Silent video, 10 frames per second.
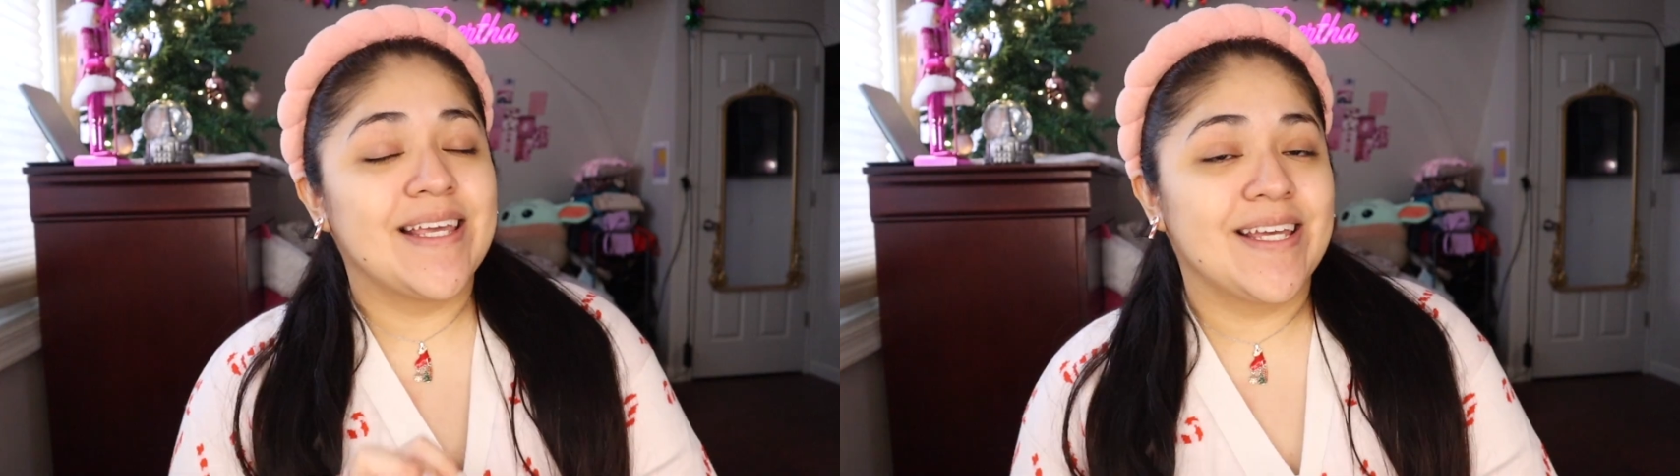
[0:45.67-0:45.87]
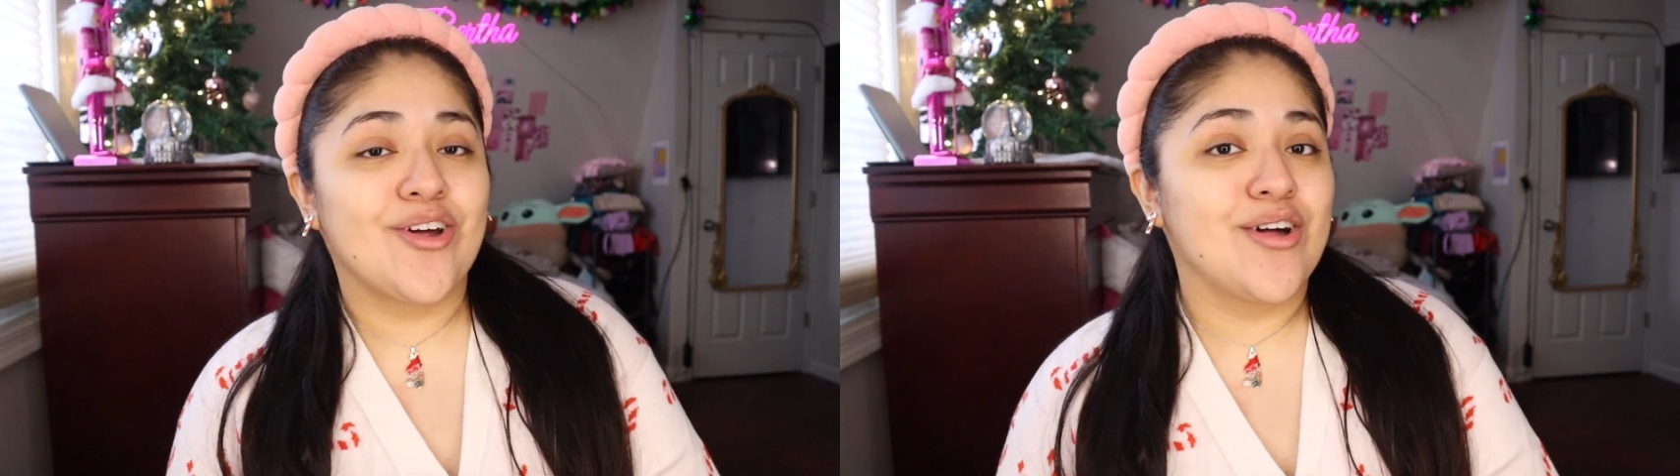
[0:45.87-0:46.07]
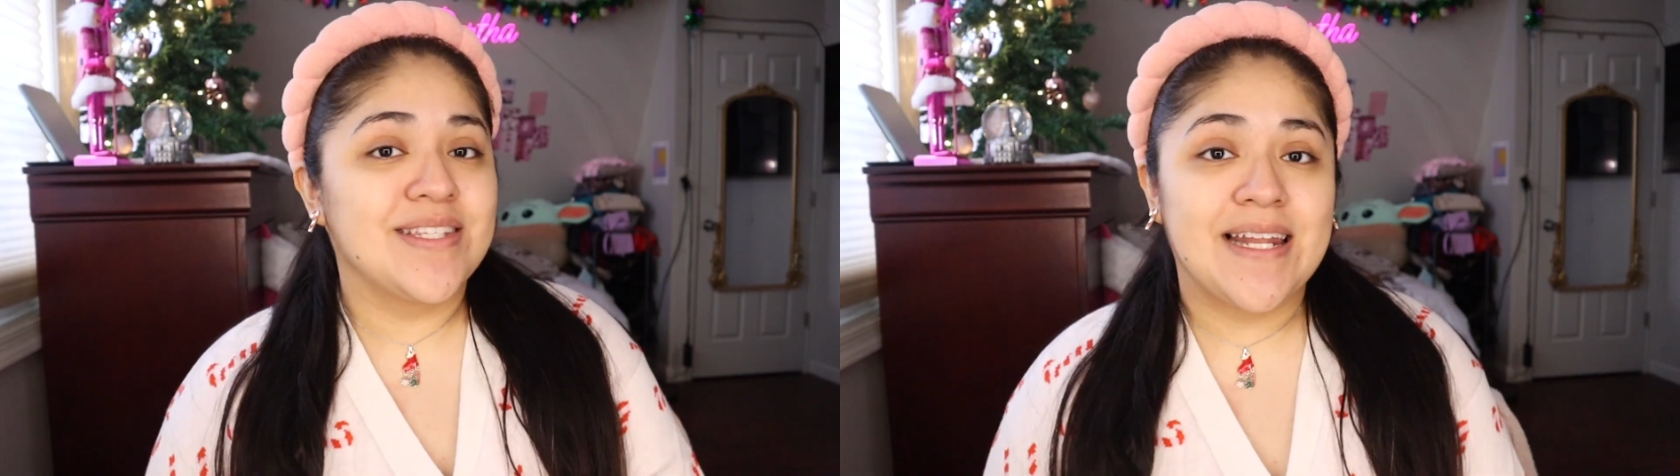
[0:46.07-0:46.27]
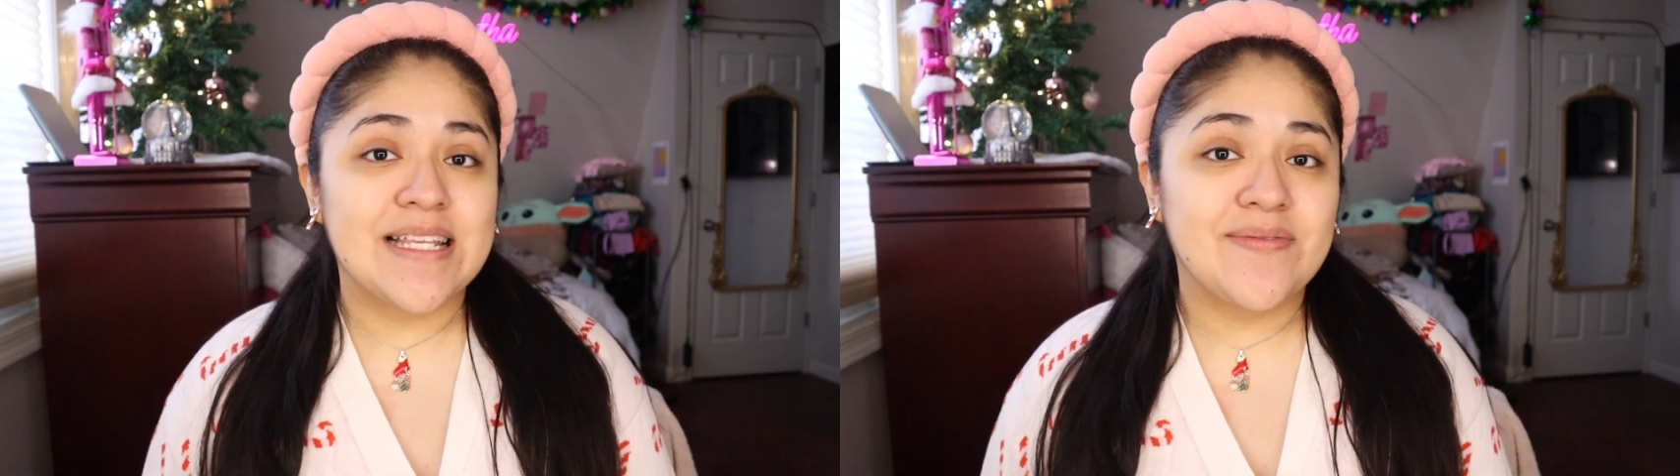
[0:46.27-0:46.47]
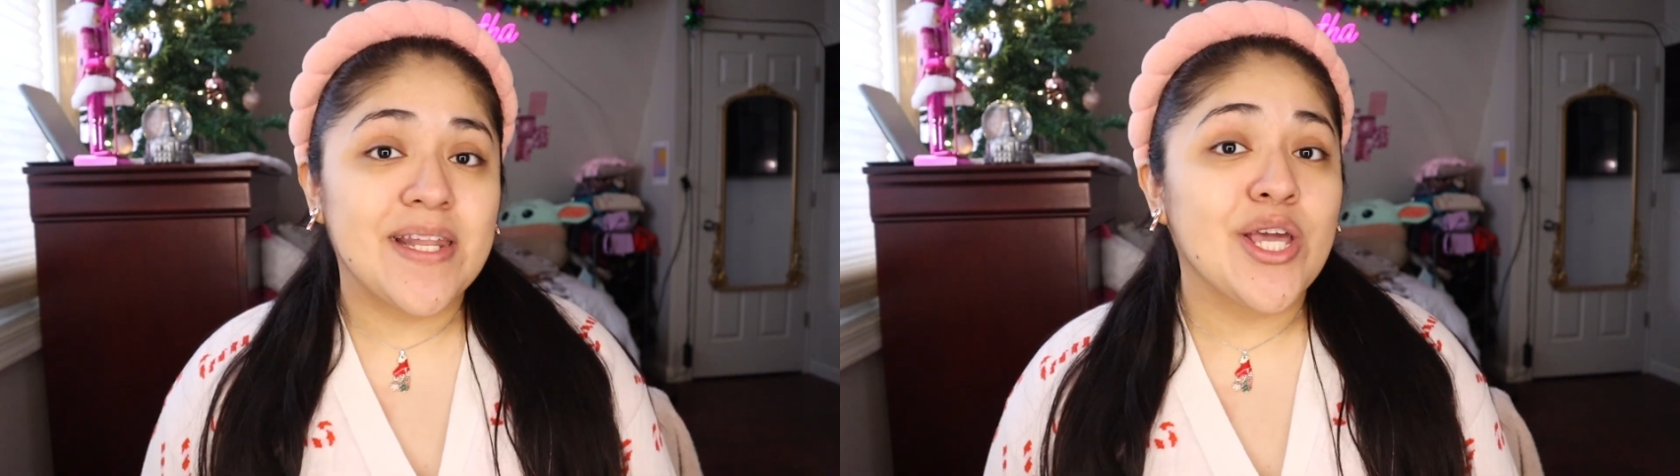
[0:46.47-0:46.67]
in on
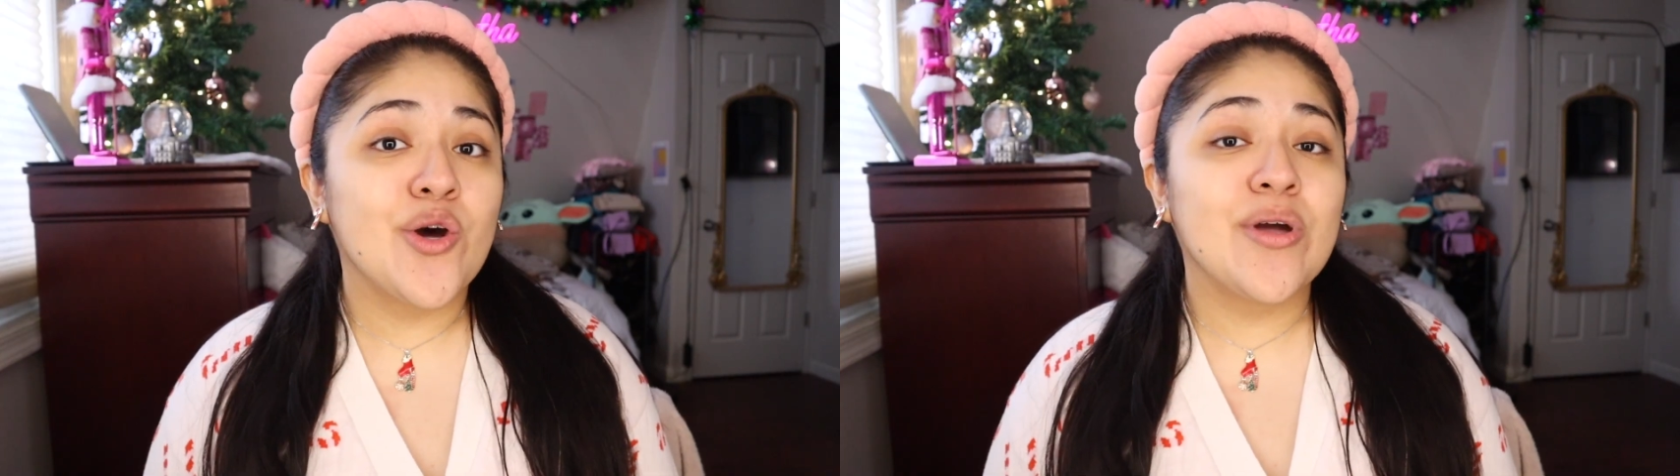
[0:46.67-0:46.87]
today's video.